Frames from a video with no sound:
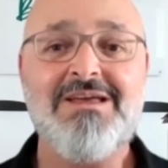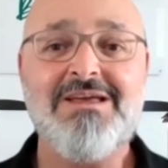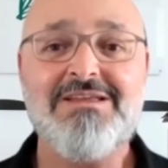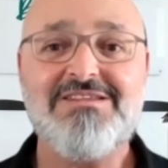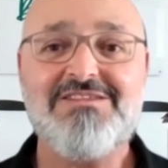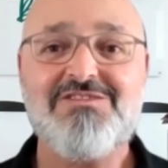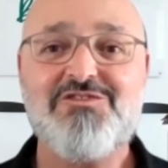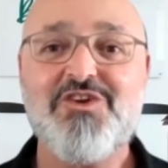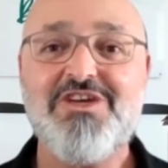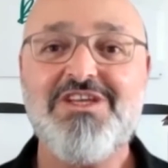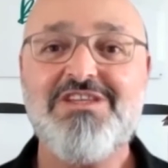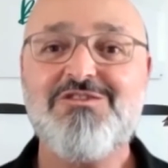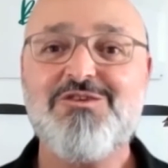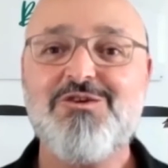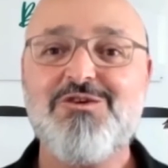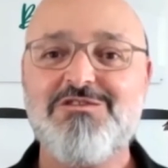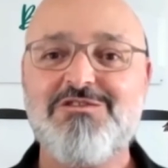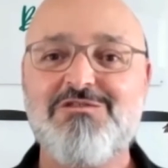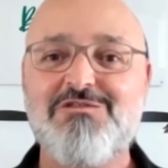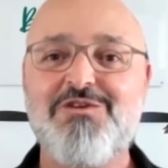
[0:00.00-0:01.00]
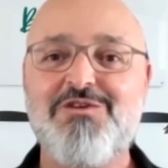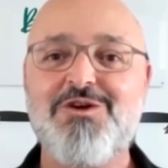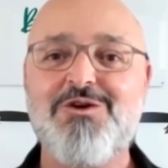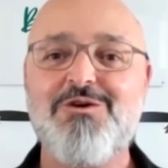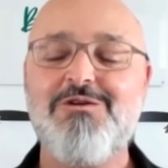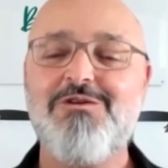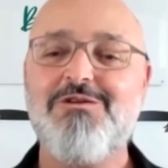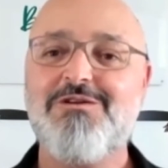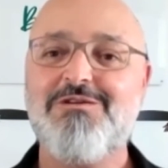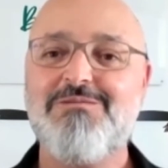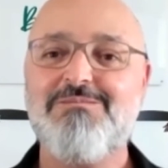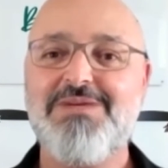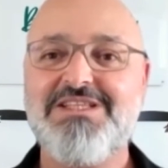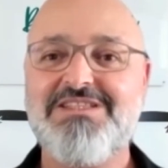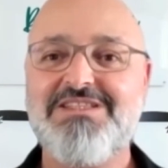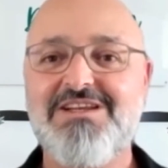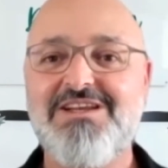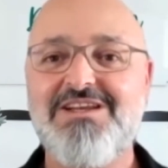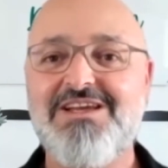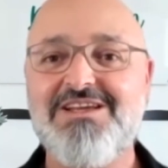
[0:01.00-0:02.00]
Straight Talks for All on
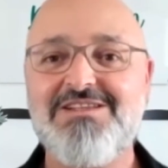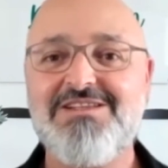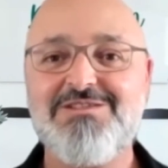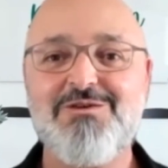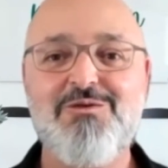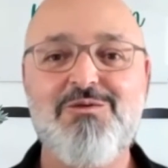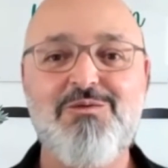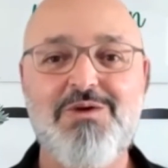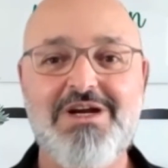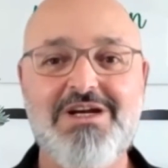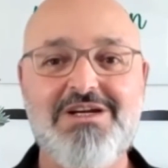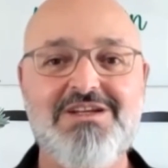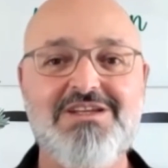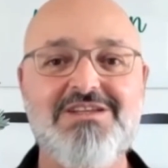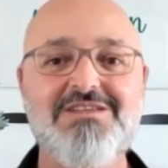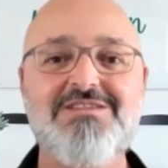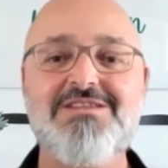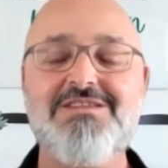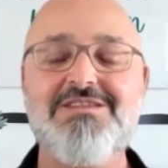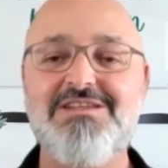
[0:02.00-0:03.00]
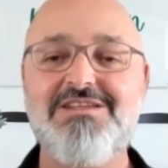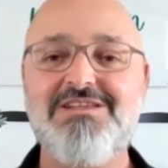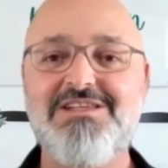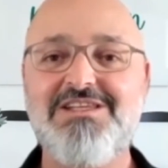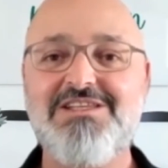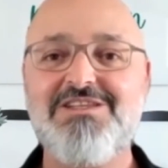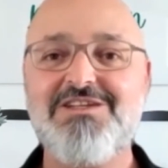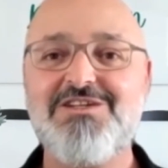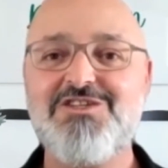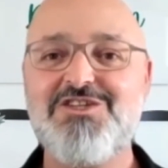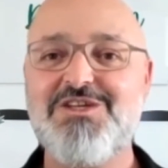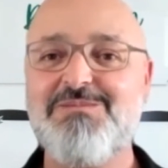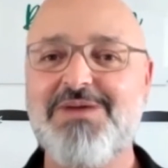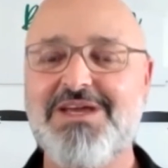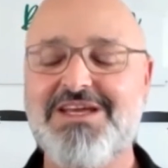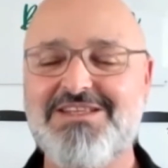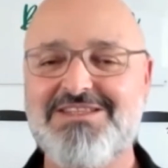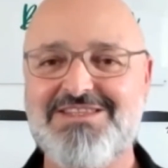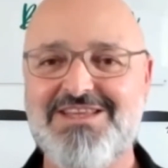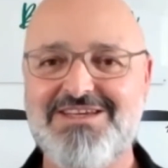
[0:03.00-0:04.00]
Mental Health Awareness, Leadership
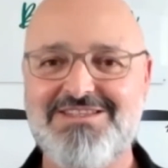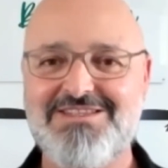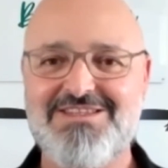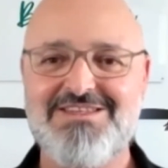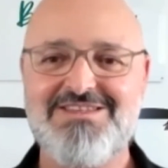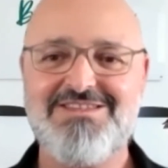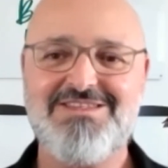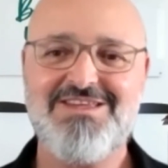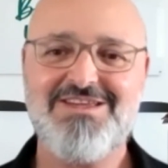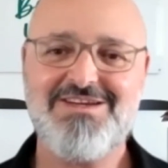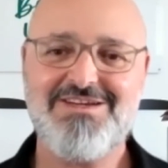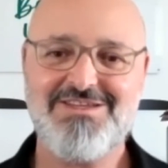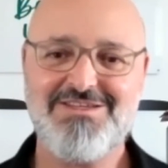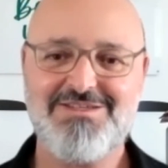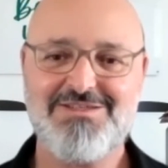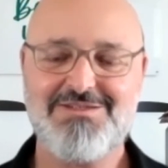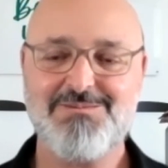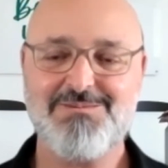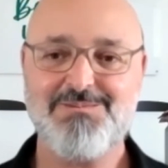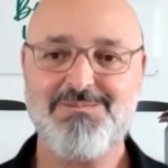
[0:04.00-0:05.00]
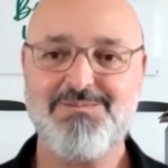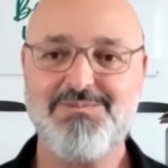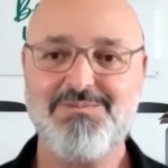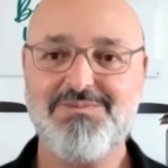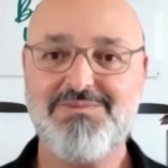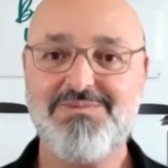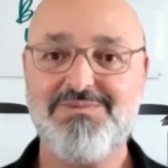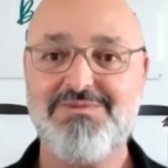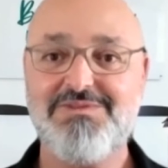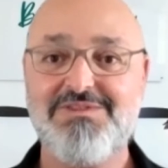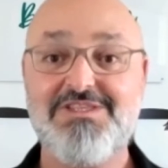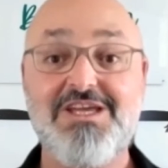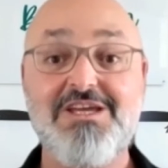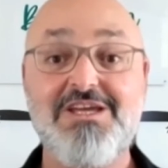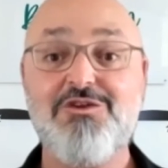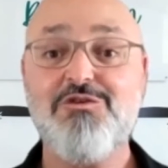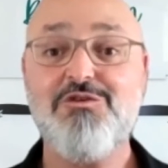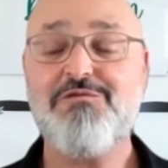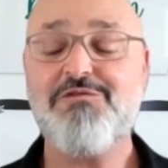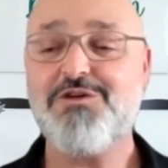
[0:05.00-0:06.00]
and Success series. Thank
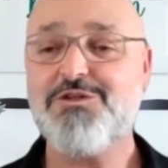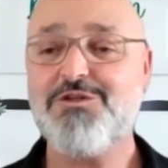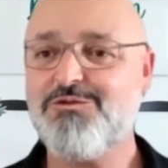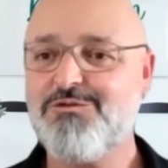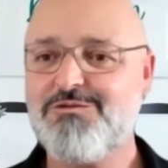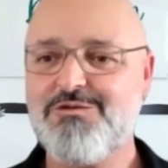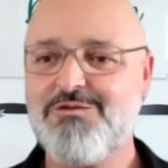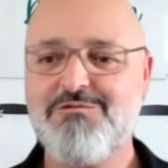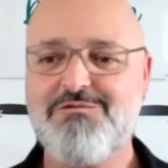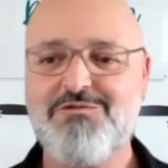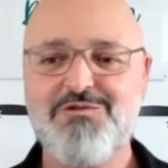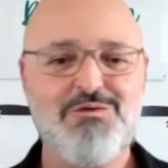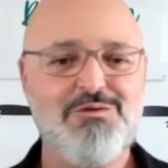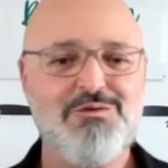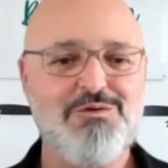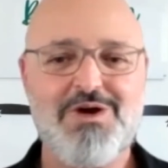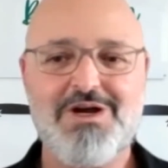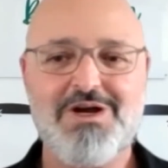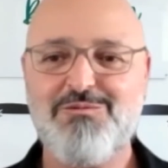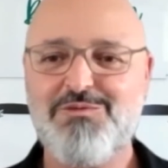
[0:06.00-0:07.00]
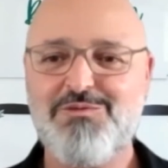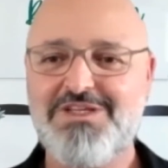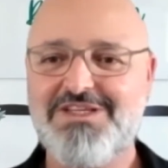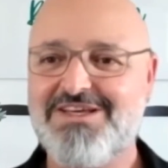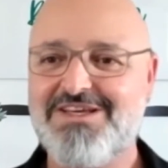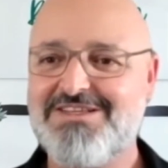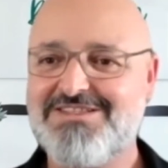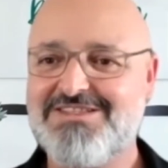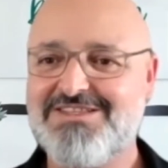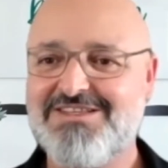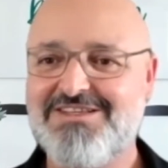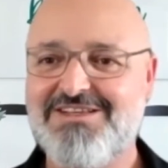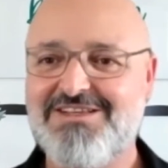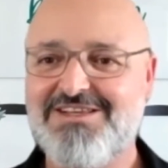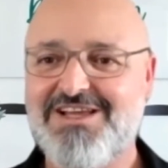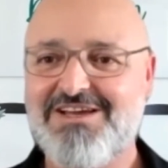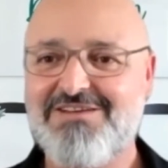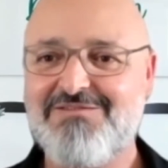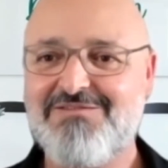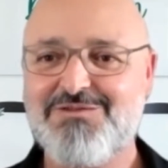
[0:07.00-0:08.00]
you for those of you who are with us
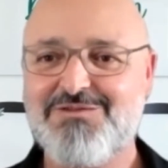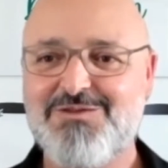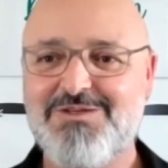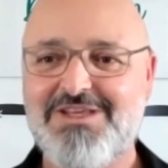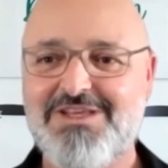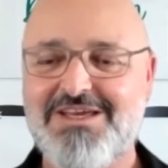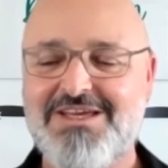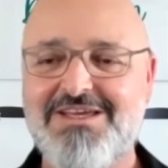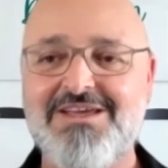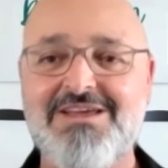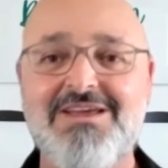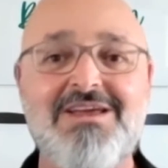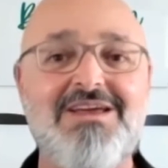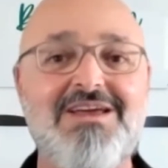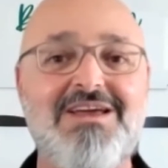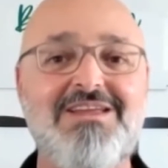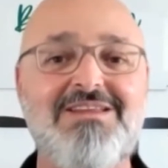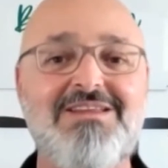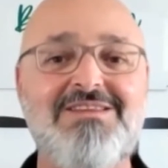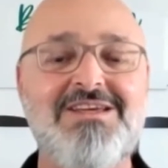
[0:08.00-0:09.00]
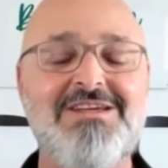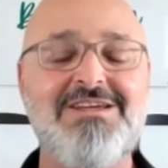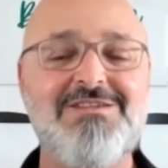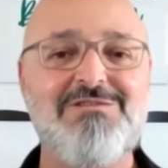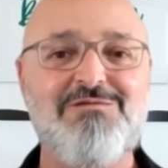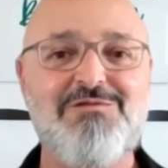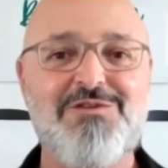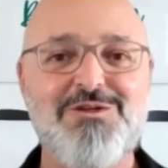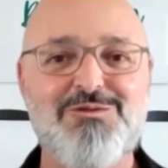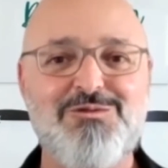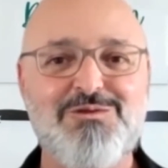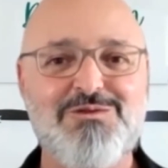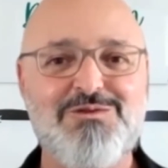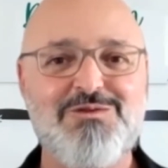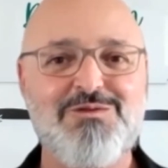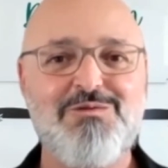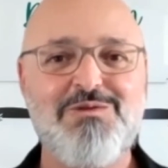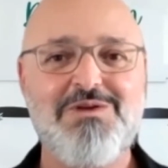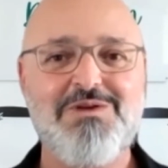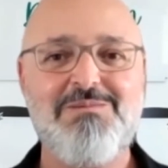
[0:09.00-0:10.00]
live today, and thanks for those
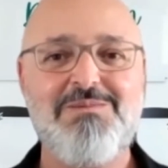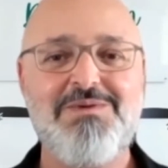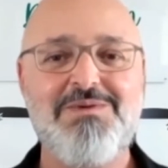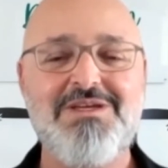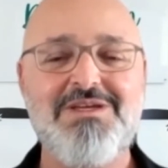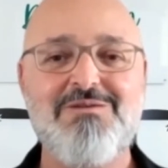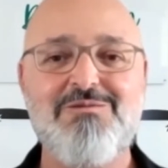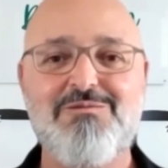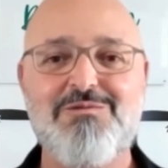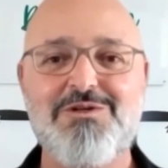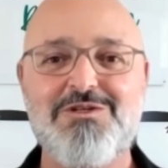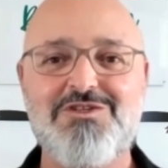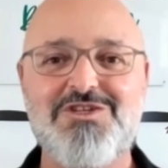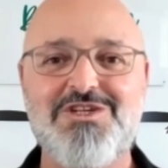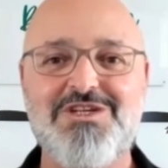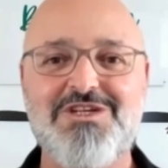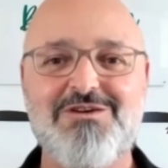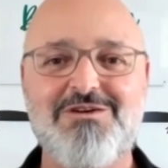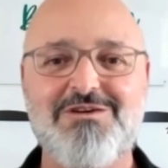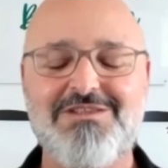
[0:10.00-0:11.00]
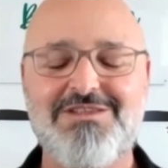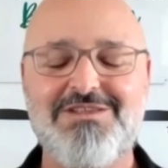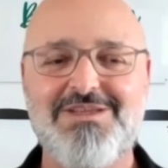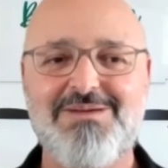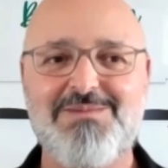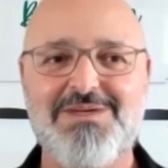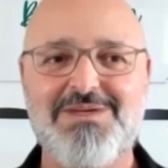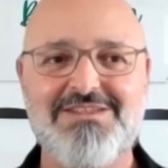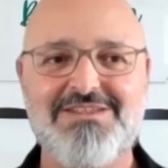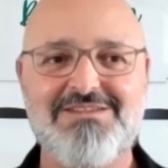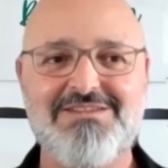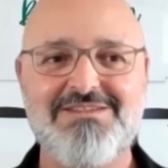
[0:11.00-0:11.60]
who will be watching on demand.